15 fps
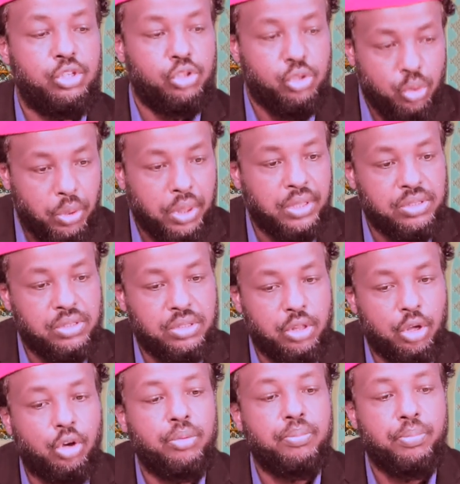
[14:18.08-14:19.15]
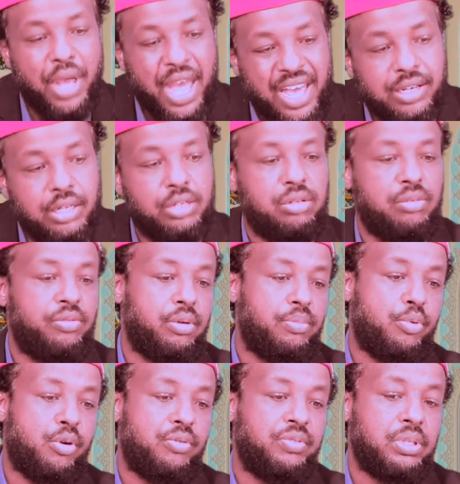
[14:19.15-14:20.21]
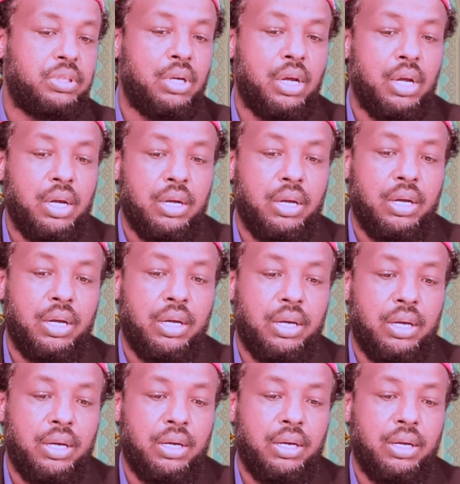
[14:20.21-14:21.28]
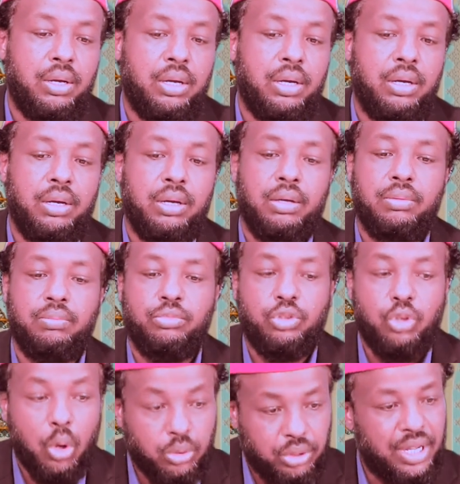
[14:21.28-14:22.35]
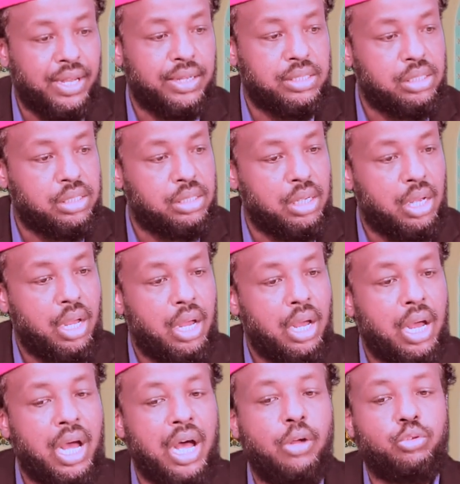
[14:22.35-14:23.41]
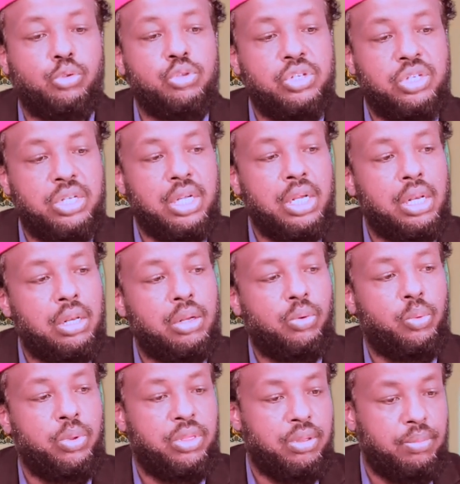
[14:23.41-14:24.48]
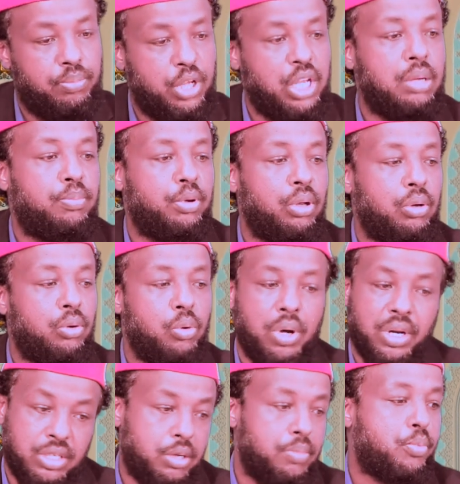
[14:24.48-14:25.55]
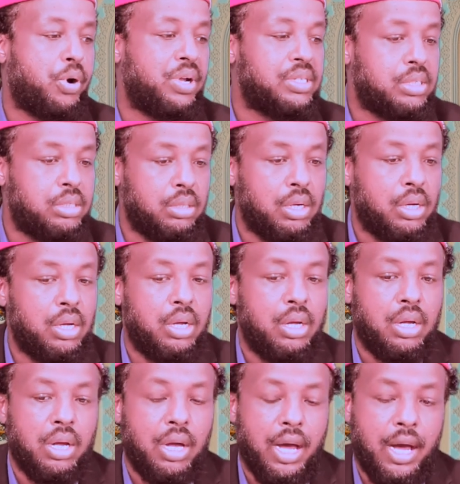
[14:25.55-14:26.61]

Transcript: the students, the companions of the Prophet, uh, uh, uh, taught us how to deal with the people who are depressed.